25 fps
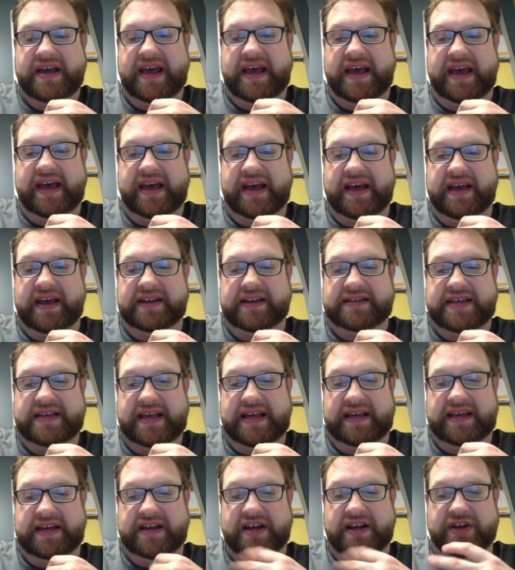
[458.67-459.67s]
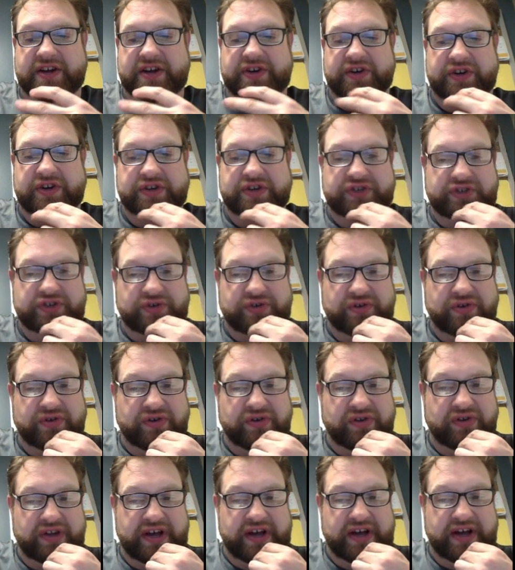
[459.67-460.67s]
and take it under
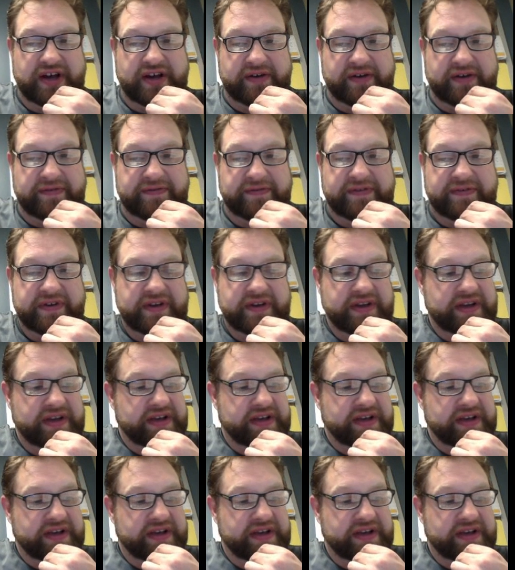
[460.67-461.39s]
control of